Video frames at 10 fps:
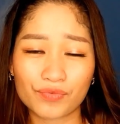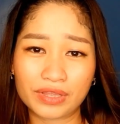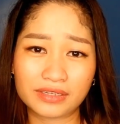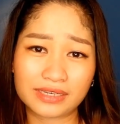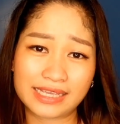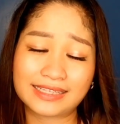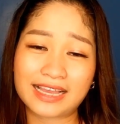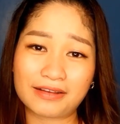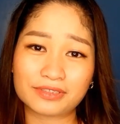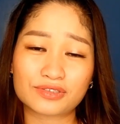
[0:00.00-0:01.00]
when it
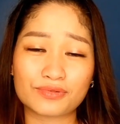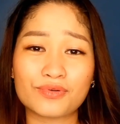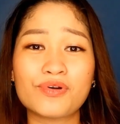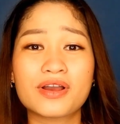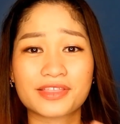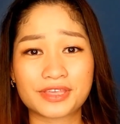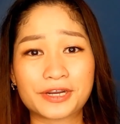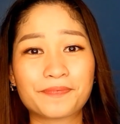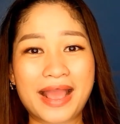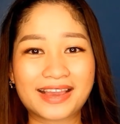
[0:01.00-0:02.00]
comes to
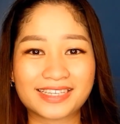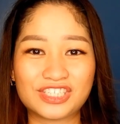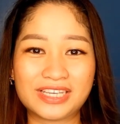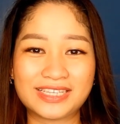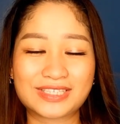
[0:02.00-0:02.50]
their packaging.